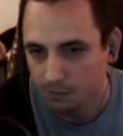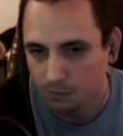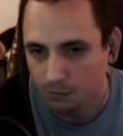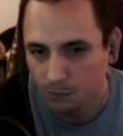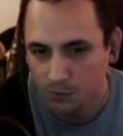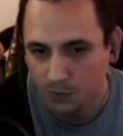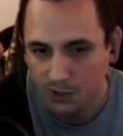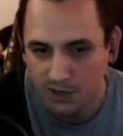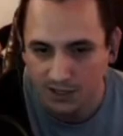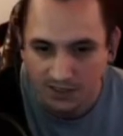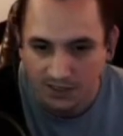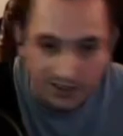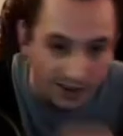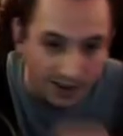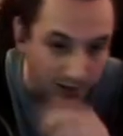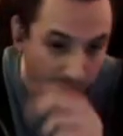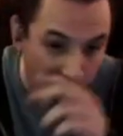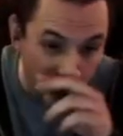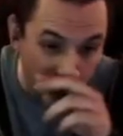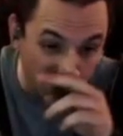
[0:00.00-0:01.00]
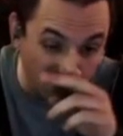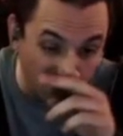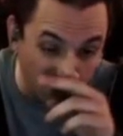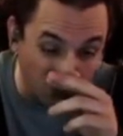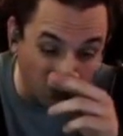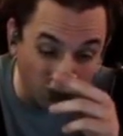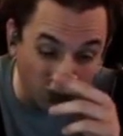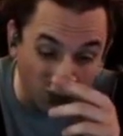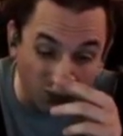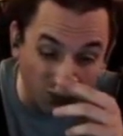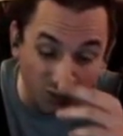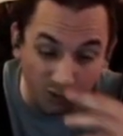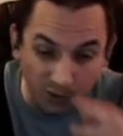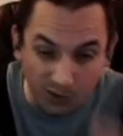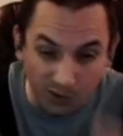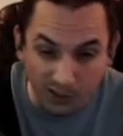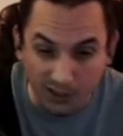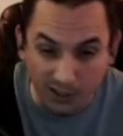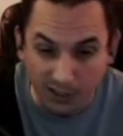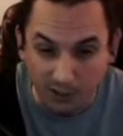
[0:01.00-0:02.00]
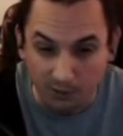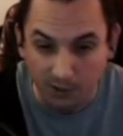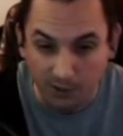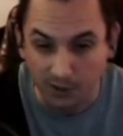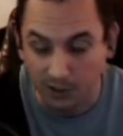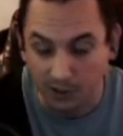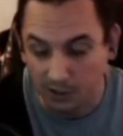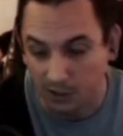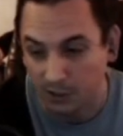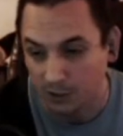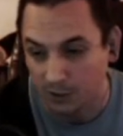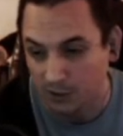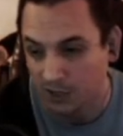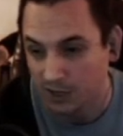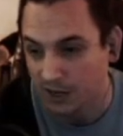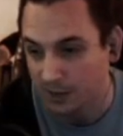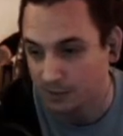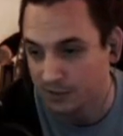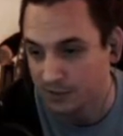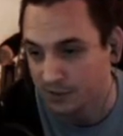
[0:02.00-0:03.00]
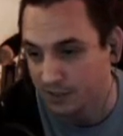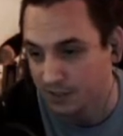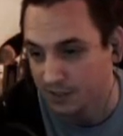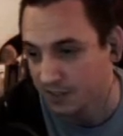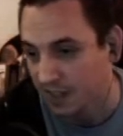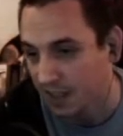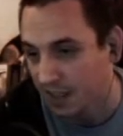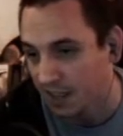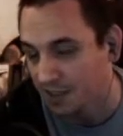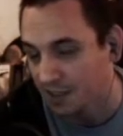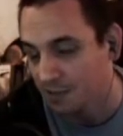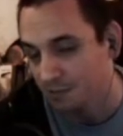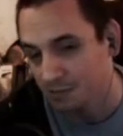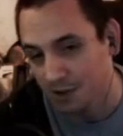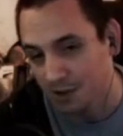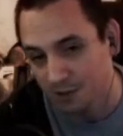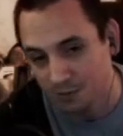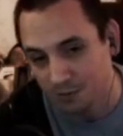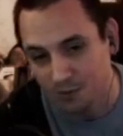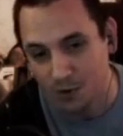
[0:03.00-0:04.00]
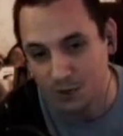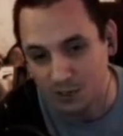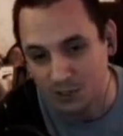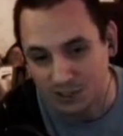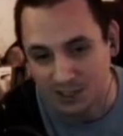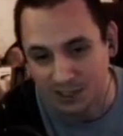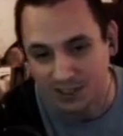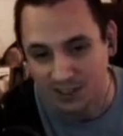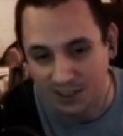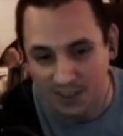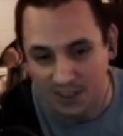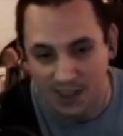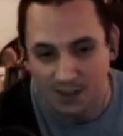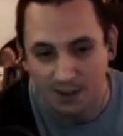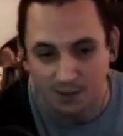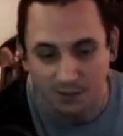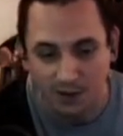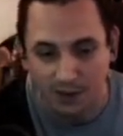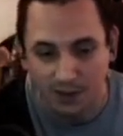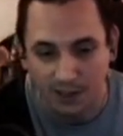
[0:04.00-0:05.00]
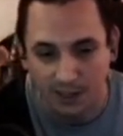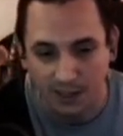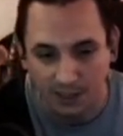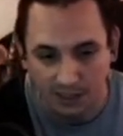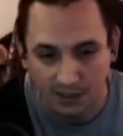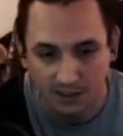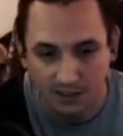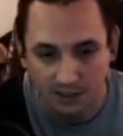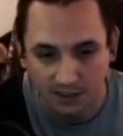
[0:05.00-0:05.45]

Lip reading: When you get down to really, really low times in this game, unfortunately that fight